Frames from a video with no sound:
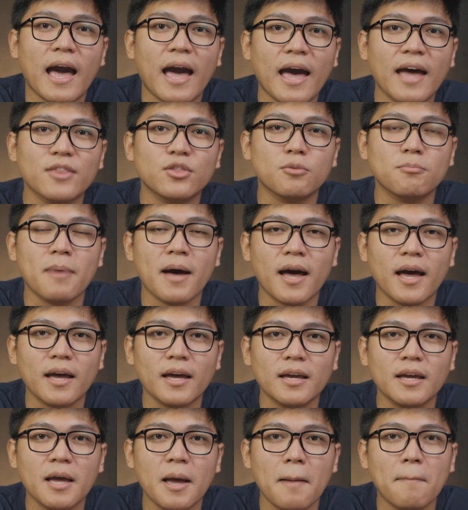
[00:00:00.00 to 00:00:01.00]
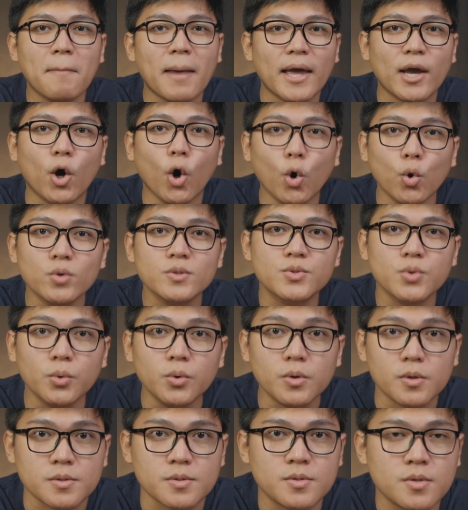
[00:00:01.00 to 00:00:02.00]
I had to buy my own
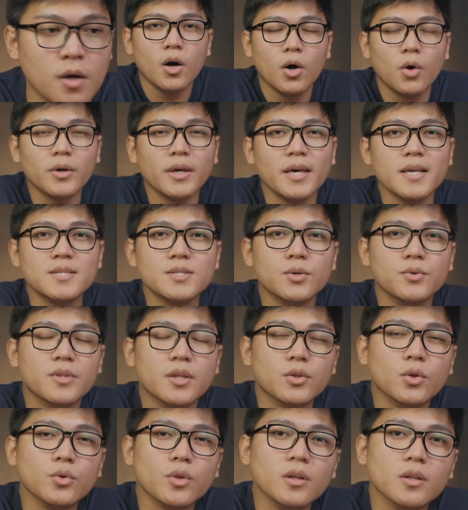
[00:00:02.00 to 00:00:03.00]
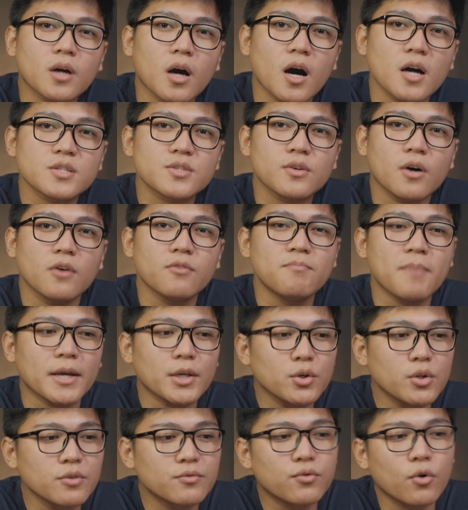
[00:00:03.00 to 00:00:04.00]
tools. Okay, so the total cost of my
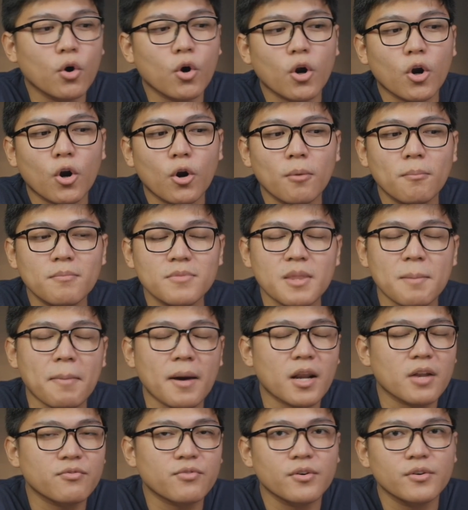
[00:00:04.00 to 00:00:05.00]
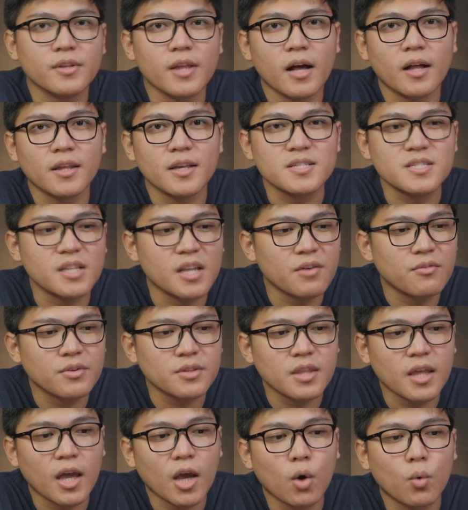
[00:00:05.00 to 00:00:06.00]
uniform, the paraphernalia and
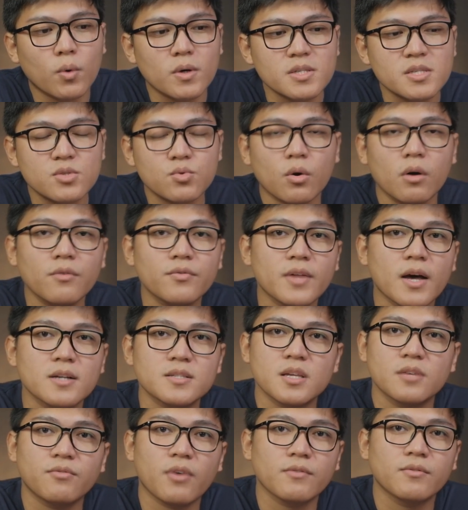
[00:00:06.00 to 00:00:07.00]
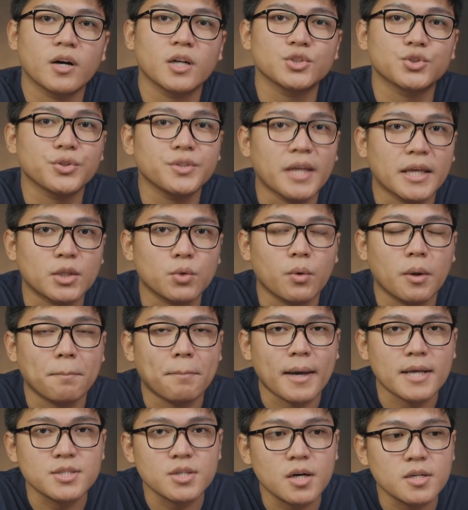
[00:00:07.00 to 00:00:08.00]
everything was 12,591
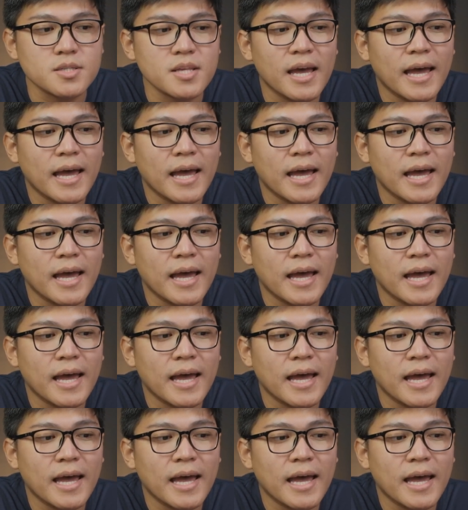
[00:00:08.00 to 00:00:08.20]
pesos.